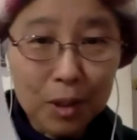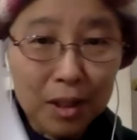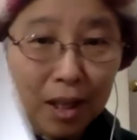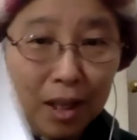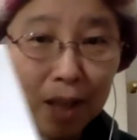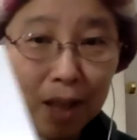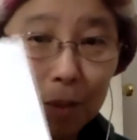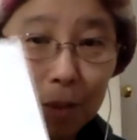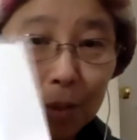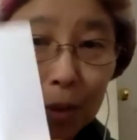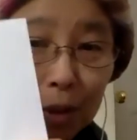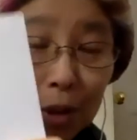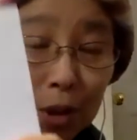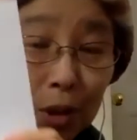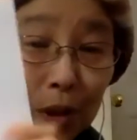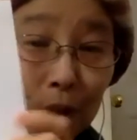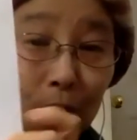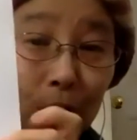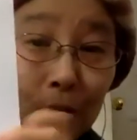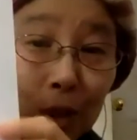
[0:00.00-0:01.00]
I'm going to
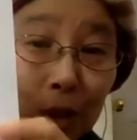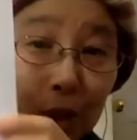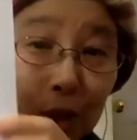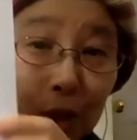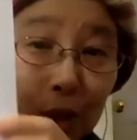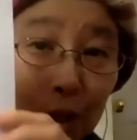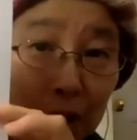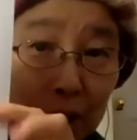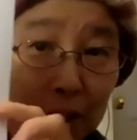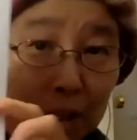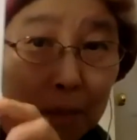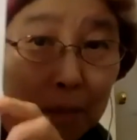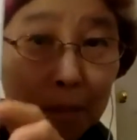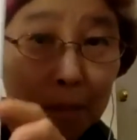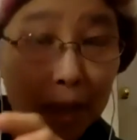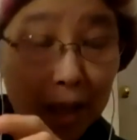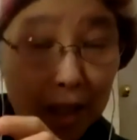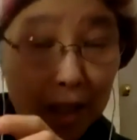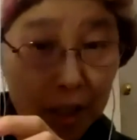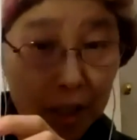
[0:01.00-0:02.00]
use as a
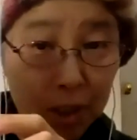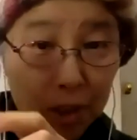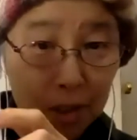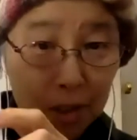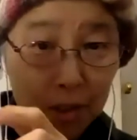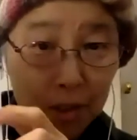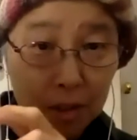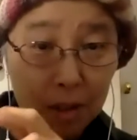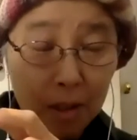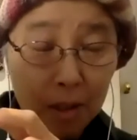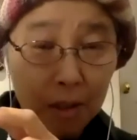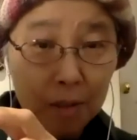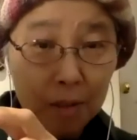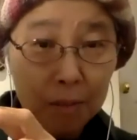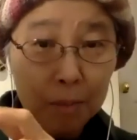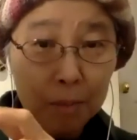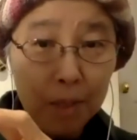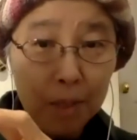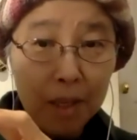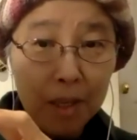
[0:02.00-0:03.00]
base of
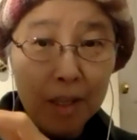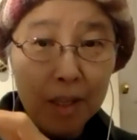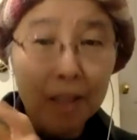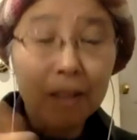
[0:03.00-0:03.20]
my